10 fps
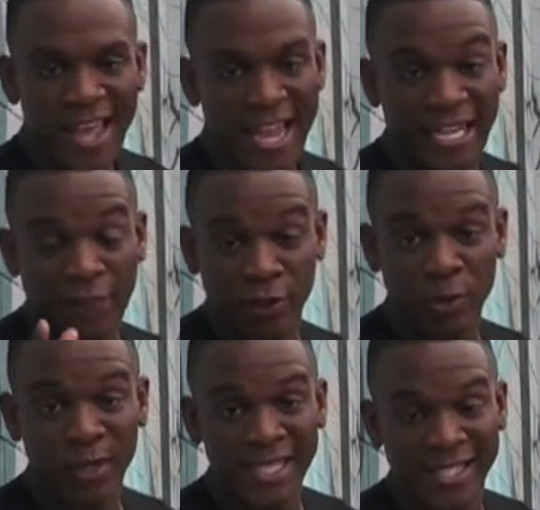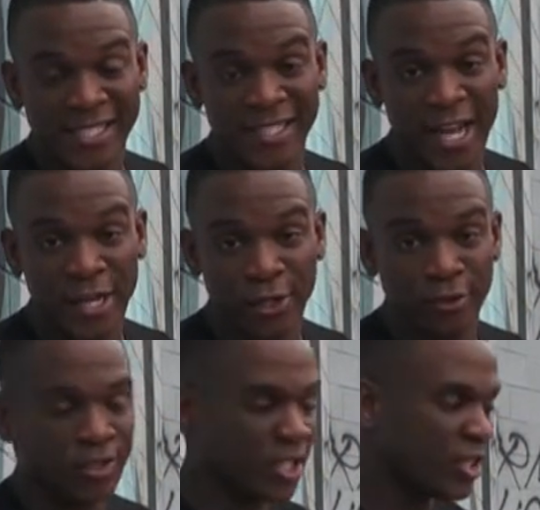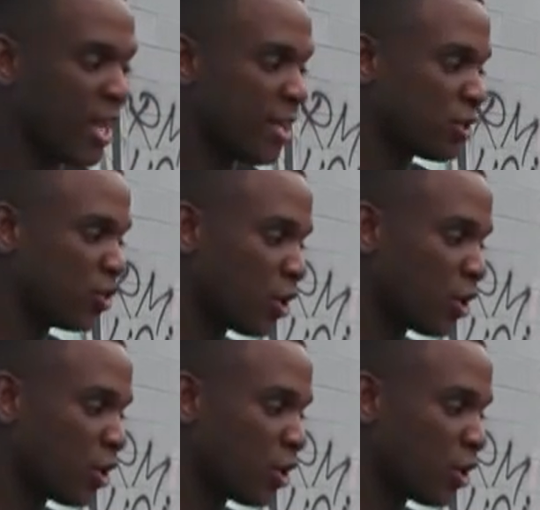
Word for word: And if you're 26 and under, just change